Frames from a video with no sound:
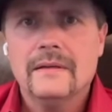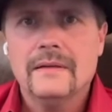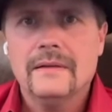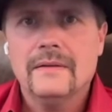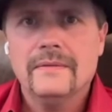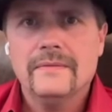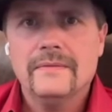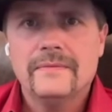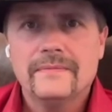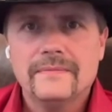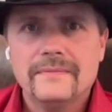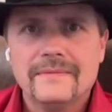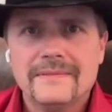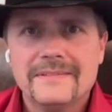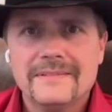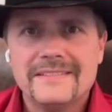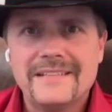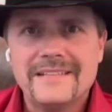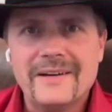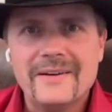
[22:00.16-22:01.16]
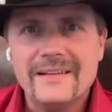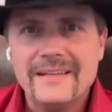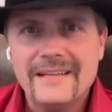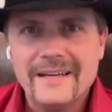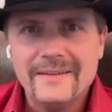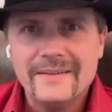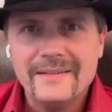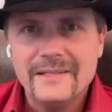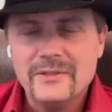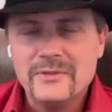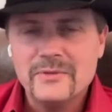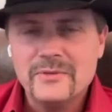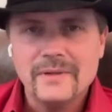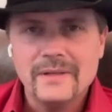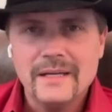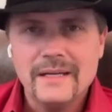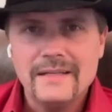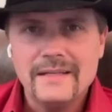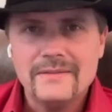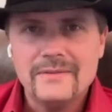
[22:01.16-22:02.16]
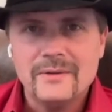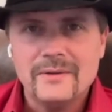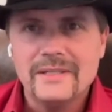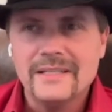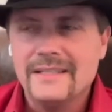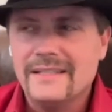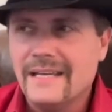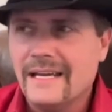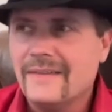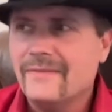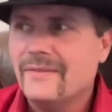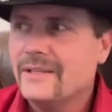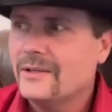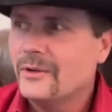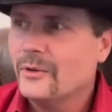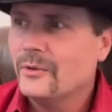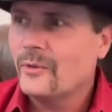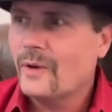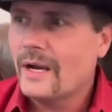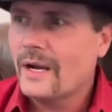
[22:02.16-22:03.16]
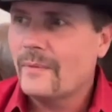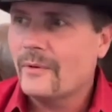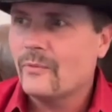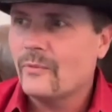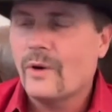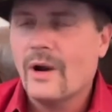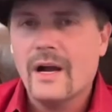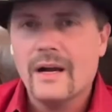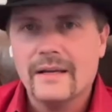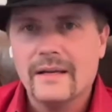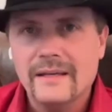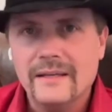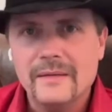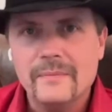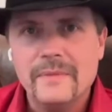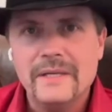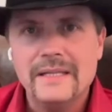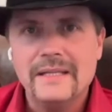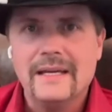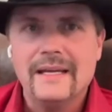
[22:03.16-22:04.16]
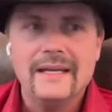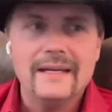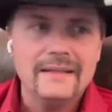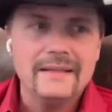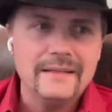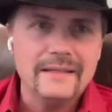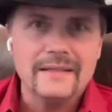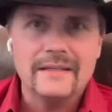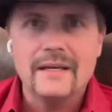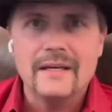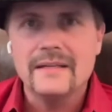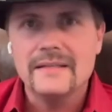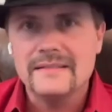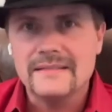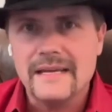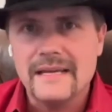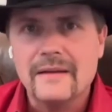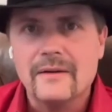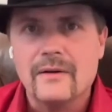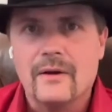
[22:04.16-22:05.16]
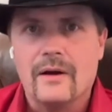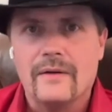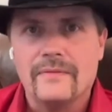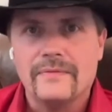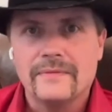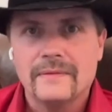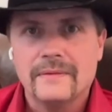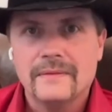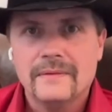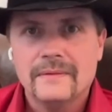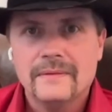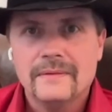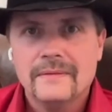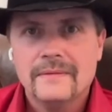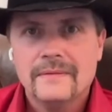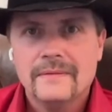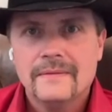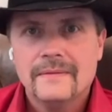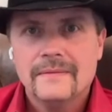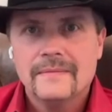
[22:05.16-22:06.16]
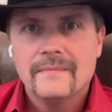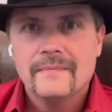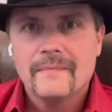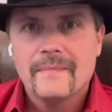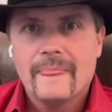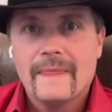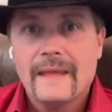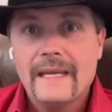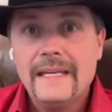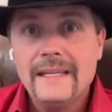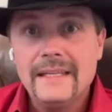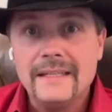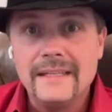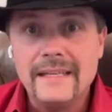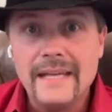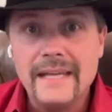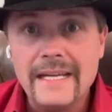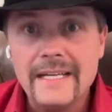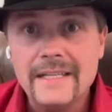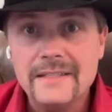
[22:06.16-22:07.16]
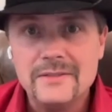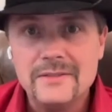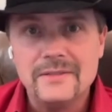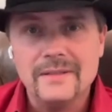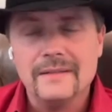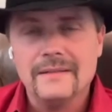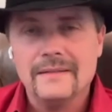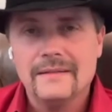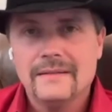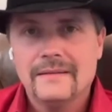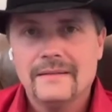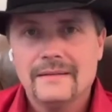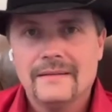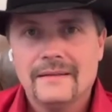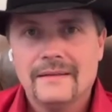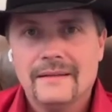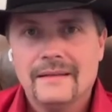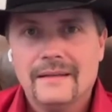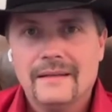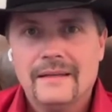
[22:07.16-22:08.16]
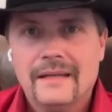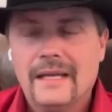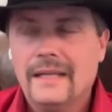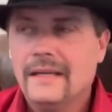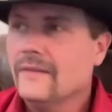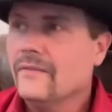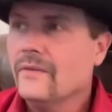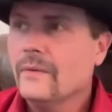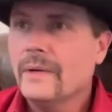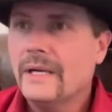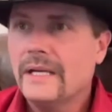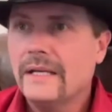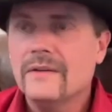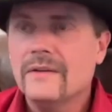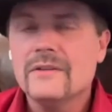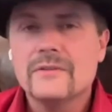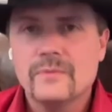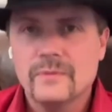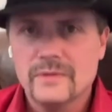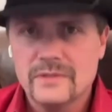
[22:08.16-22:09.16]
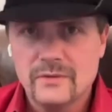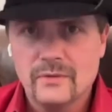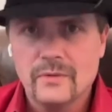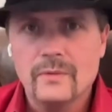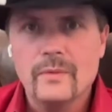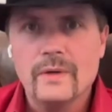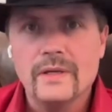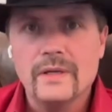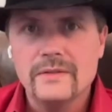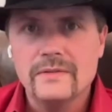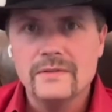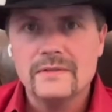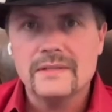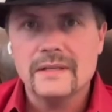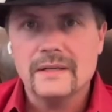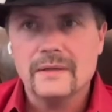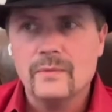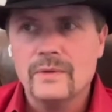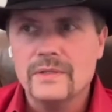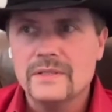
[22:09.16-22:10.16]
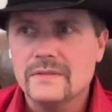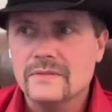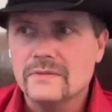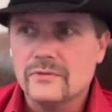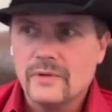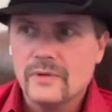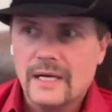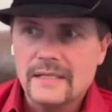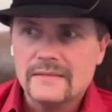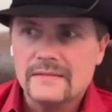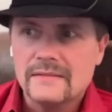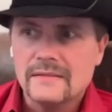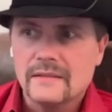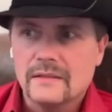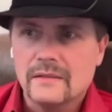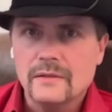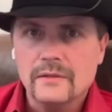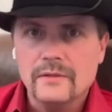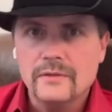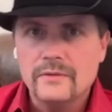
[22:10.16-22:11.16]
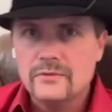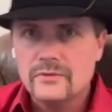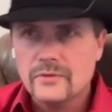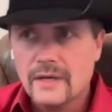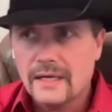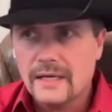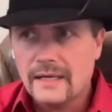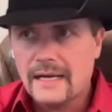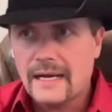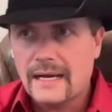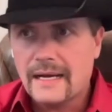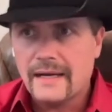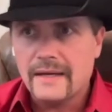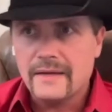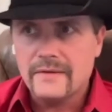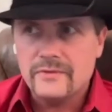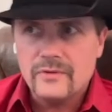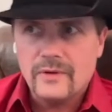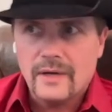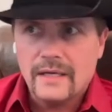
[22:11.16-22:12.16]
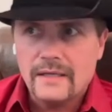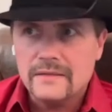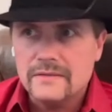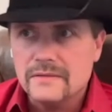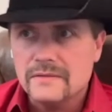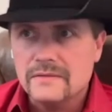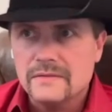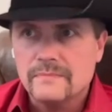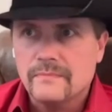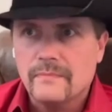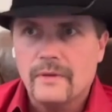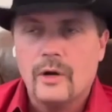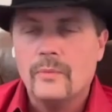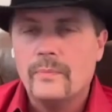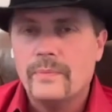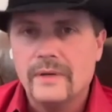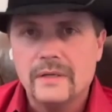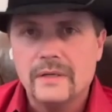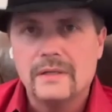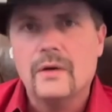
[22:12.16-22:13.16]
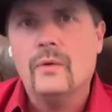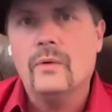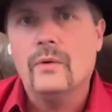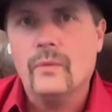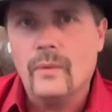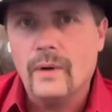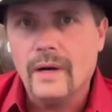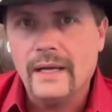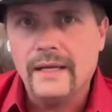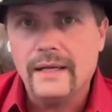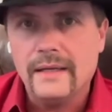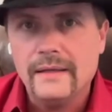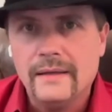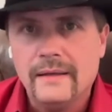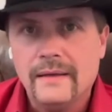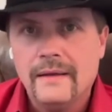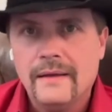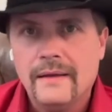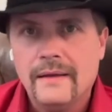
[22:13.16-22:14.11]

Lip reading: of staring down the Israelites, or did David go grab a rock, hit him in the head, then cut his head off? Yeah. He engaged it. And everybody else was doing what you said, which is try to seclude, try to hide, try to just hope it'd go away.